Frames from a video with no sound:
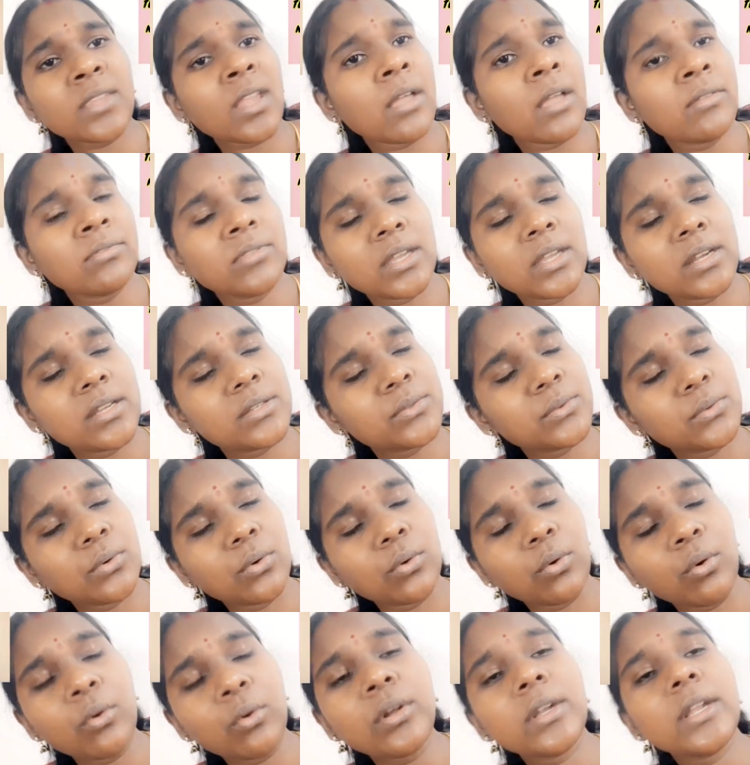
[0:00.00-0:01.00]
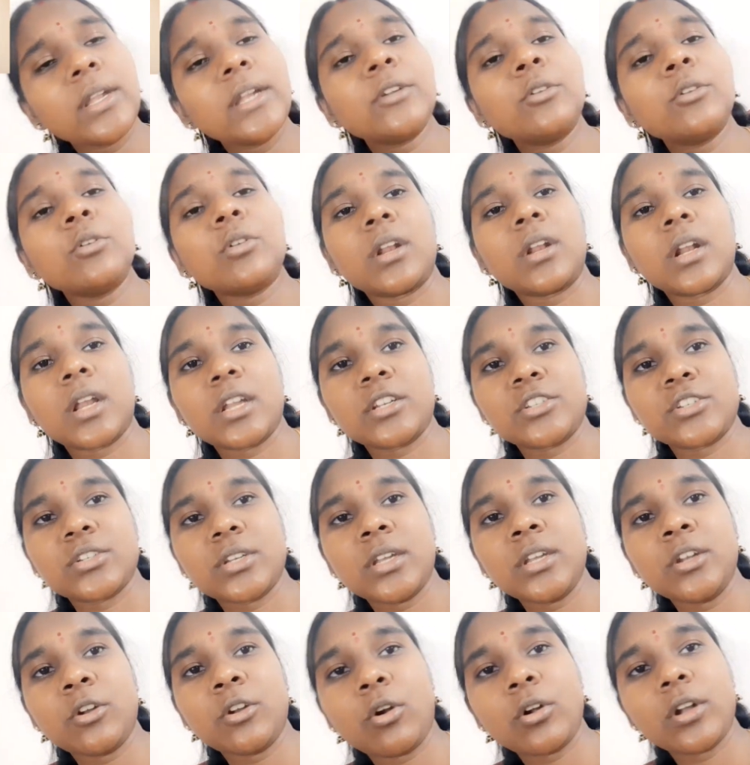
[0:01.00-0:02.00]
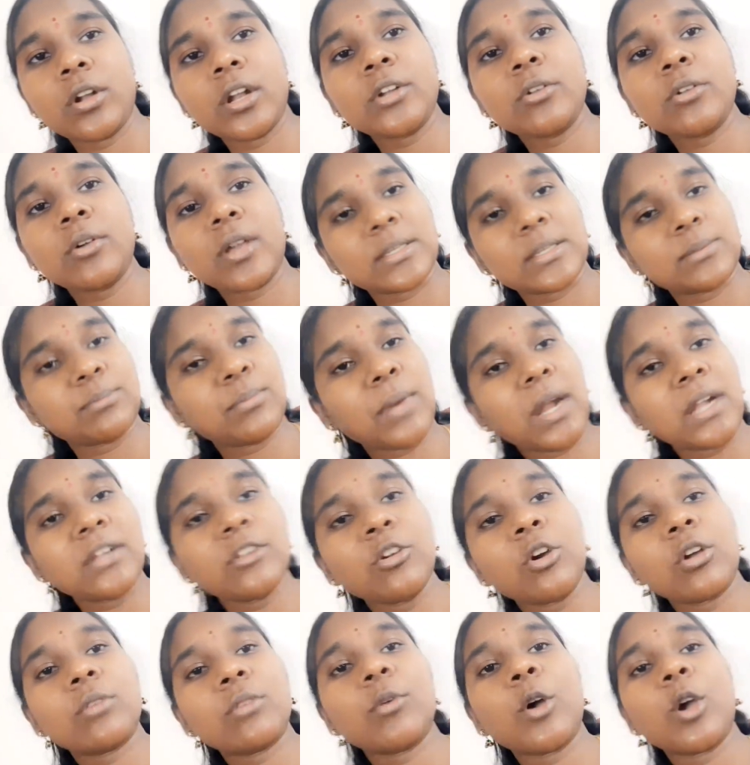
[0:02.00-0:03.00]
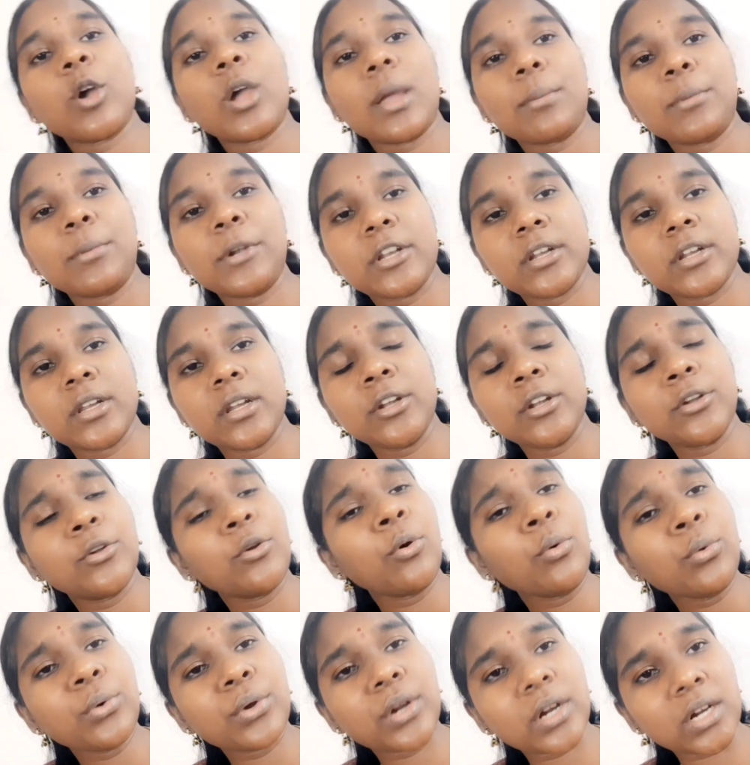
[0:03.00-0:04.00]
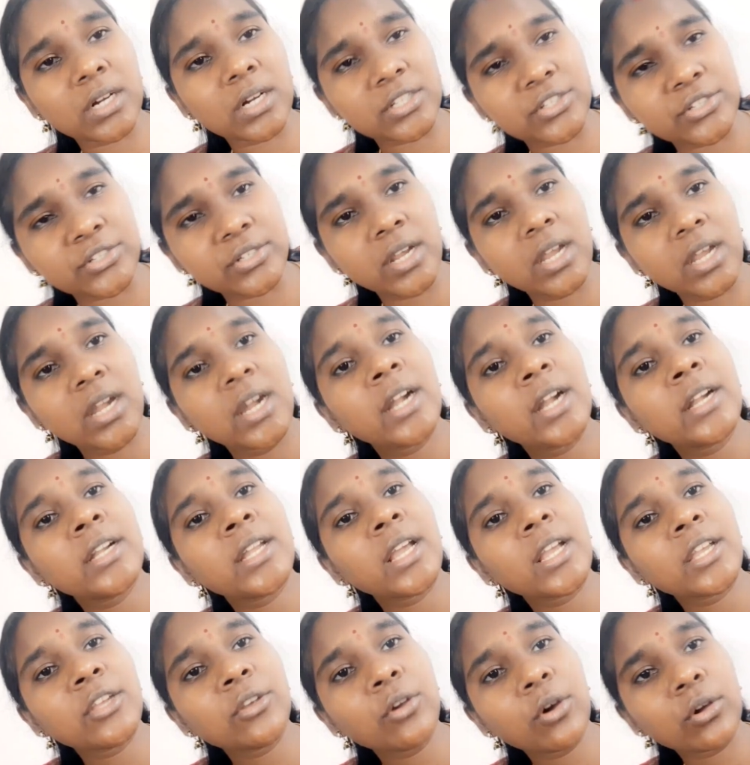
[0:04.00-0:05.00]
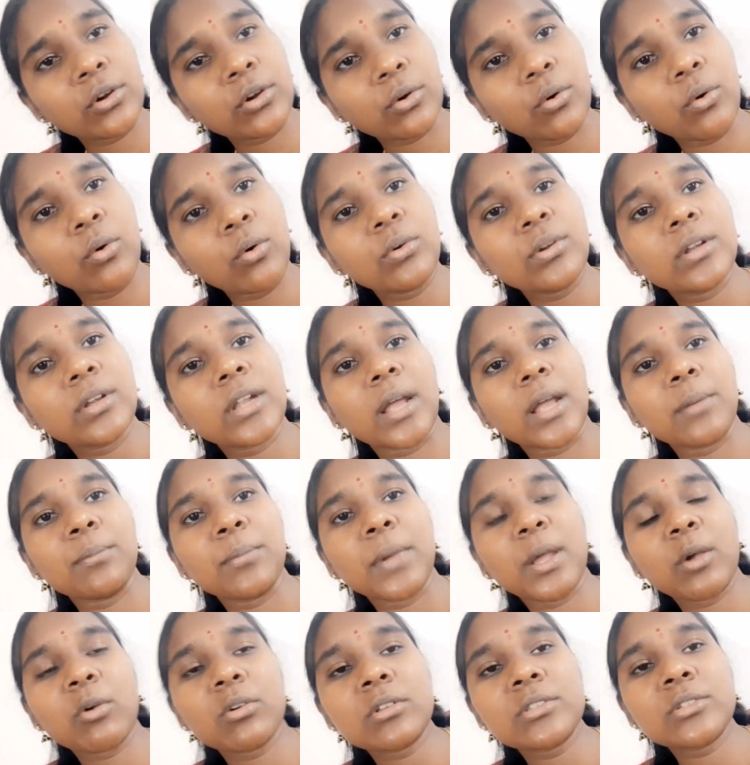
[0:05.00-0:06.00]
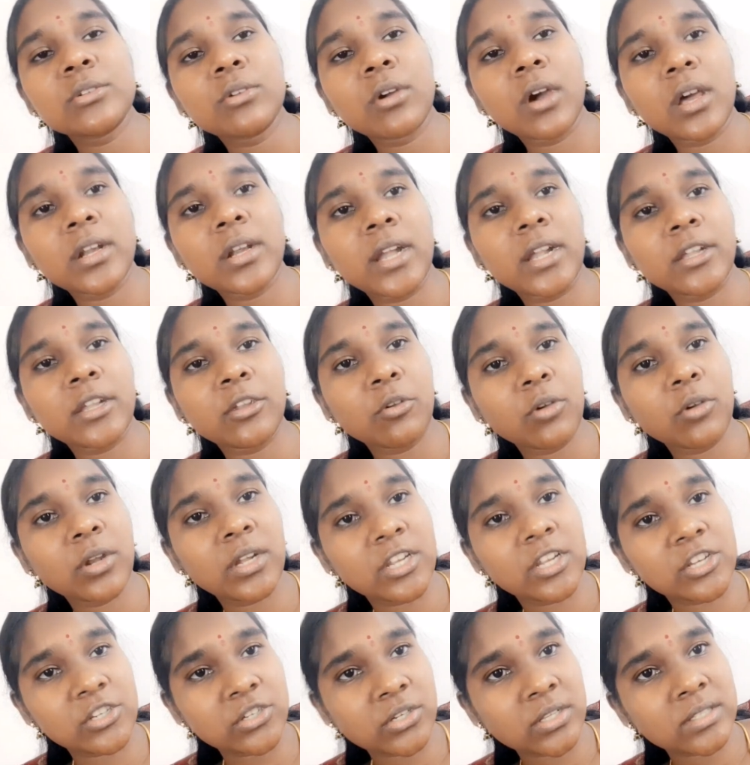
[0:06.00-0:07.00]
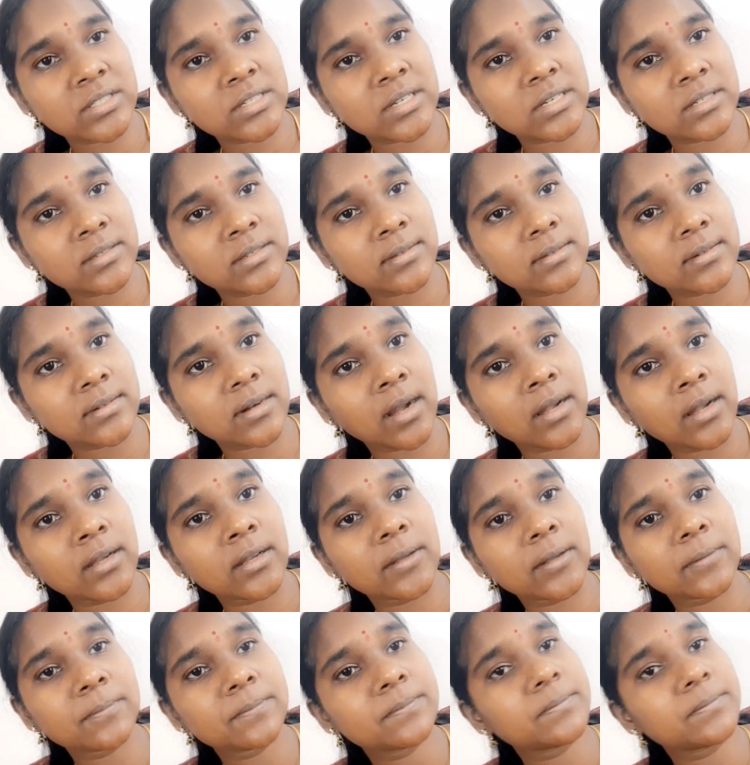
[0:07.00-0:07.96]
There is no need to rush in order to expand your vocabulary. Don't rush. Take your own time because you are at your initial stages, right?